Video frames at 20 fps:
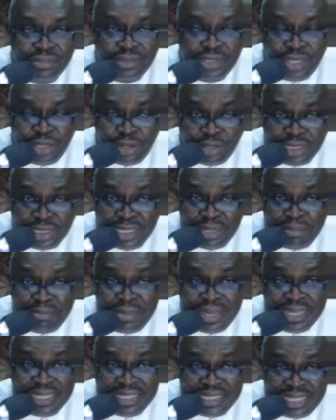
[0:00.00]
Does it
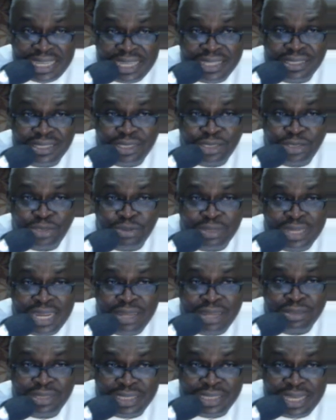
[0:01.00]
make sense to
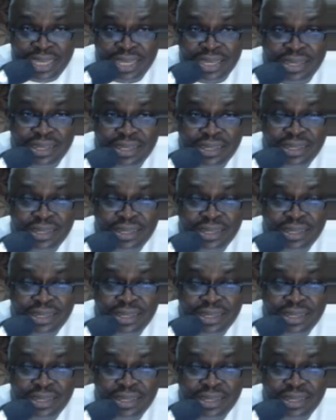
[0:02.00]
now say no.